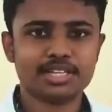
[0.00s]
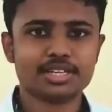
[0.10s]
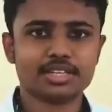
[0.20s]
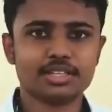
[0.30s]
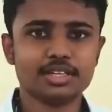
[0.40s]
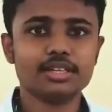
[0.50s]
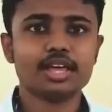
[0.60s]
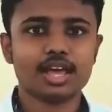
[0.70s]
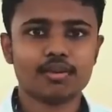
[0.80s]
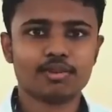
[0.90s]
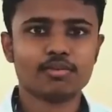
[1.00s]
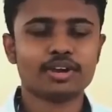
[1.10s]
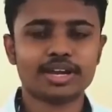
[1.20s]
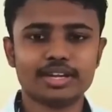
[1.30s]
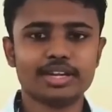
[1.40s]
Yashakti, I am from
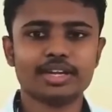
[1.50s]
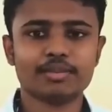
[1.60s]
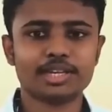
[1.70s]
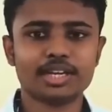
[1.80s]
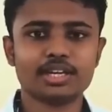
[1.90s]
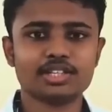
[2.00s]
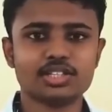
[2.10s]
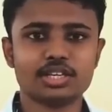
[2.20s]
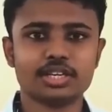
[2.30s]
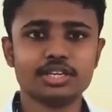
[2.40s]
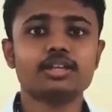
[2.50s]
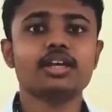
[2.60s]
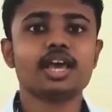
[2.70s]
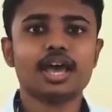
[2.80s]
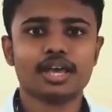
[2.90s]
final year Chemical Engineering.
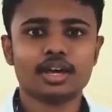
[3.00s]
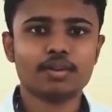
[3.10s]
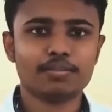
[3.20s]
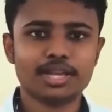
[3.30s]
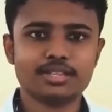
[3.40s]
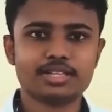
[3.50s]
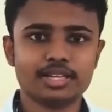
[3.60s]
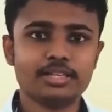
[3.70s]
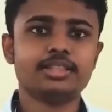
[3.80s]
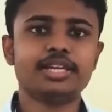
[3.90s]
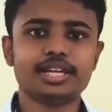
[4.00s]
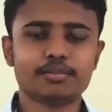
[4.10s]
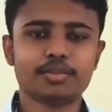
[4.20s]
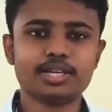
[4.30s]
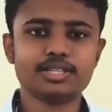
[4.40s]
I got placed in 3
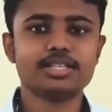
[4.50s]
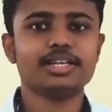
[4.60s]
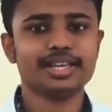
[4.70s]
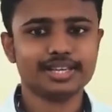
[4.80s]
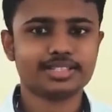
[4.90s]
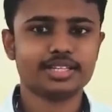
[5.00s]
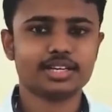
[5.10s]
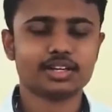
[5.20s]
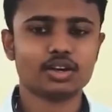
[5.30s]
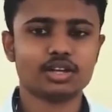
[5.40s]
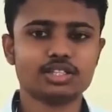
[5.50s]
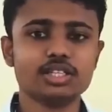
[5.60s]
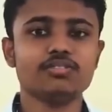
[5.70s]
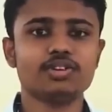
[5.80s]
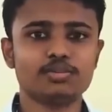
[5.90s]
companies: DXC Technology,
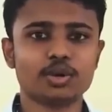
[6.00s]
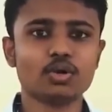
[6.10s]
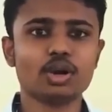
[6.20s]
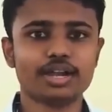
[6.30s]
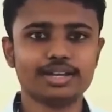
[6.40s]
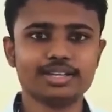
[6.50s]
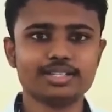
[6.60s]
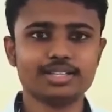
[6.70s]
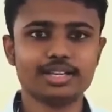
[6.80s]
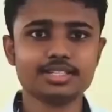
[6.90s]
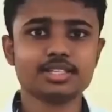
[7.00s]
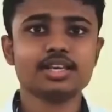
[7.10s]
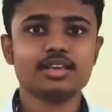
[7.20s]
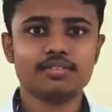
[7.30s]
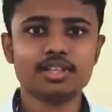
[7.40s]
Wipro and TCS
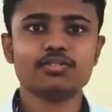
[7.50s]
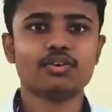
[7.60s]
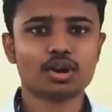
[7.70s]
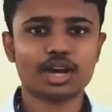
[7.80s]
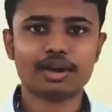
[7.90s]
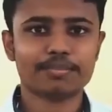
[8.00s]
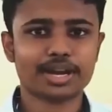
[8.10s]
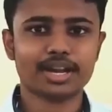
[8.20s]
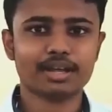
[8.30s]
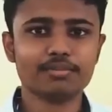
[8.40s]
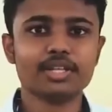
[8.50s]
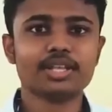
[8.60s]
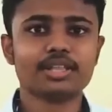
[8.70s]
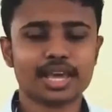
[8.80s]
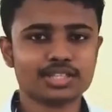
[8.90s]
with 4 lakh per annum,
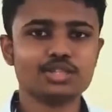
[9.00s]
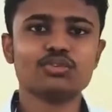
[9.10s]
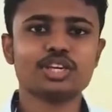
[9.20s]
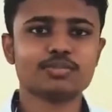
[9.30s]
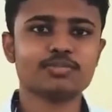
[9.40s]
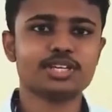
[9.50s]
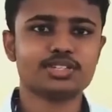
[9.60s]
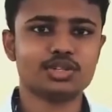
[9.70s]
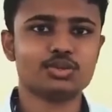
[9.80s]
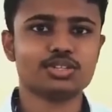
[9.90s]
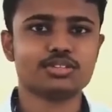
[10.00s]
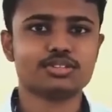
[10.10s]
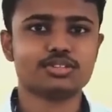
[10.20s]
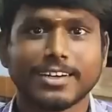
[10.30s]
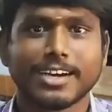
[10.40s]
thanks to VSB Institutions.
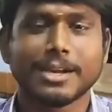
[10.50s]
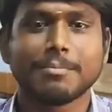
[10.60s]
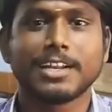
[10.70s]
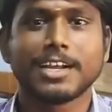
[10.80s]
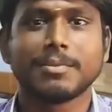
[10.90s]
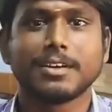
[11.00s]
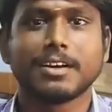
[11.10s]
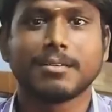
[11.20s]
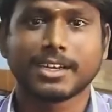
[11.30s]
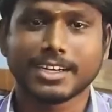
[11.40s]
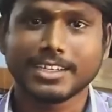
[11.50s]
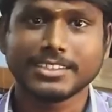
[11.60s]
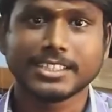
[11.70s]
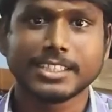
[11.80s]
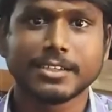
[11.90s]
I am Balaraman, I am currently
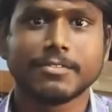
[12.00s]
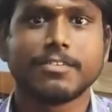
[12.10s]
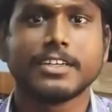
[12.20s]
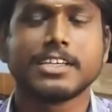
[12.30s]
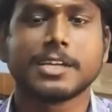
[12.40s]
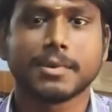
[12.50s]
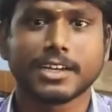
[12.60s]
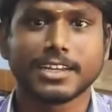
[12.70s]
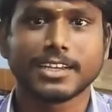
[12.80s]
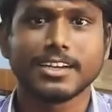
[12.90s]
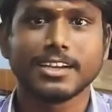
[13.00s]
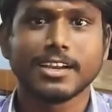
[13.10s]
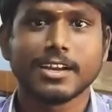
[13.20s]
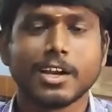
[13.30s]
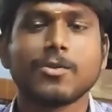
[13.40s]
studying final year Mechanical.
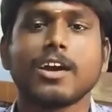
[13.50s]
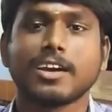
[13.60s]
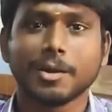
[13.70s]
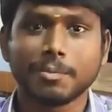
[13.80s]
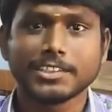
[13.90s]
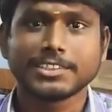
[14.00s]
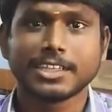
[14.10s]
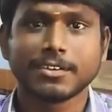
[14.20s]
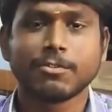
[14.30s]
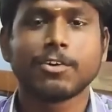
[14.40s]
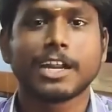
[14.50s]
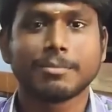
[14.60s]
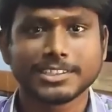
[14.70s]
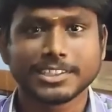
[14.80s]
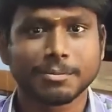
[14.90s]
Now I got placed in 4
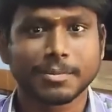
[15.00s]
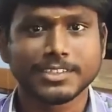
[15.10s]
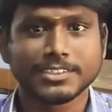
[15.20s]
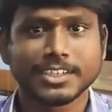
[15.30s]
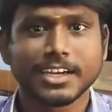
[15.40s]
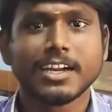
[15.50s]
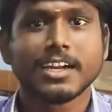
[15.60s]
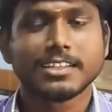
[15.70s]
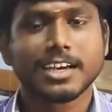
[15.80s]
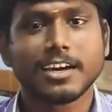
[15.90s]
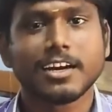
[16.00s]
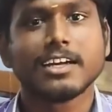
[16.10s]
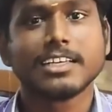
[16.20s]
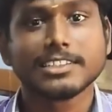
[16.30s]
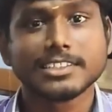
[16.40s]
MNC companies. They are
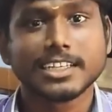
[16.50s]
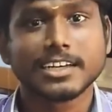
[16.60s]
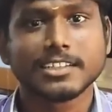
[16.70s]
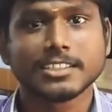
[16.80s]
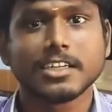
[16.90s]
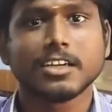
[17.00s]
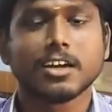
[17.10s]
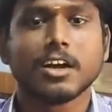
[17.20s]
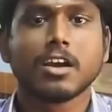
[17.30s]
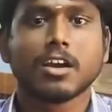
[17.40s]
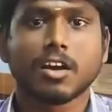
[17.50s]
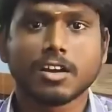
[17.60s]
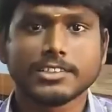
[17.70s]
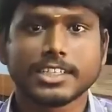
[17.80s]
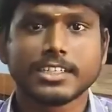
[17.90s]
DXC Technology,
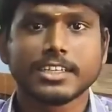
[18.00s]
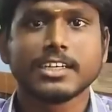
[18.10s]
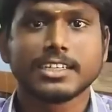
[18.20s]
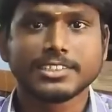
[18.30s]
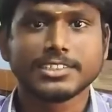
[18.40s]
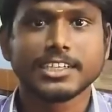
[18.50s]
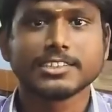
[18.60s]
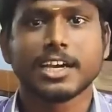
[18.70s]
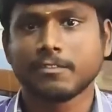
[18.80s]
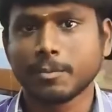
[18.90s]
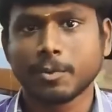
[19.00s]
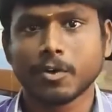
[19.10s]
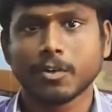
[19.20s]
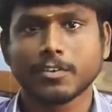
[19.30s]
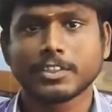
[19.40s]
Cognizant, TCS and Wipro
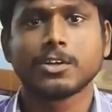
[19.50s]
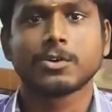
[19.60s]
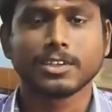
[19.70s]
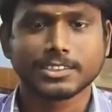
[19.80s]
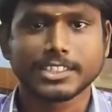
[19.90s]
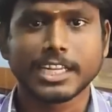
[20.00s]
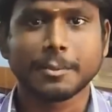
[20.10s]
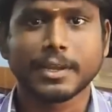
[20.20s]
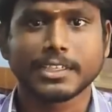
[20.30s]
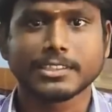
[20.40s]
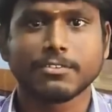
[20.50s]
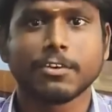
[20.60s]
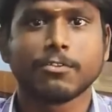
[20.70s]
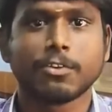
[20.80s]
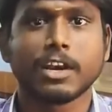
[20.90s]
with a good salary package
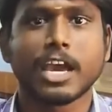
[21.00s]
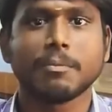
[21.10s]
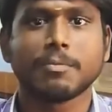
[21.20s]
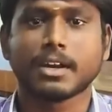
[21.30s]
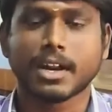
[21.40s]
of 4 lakhs per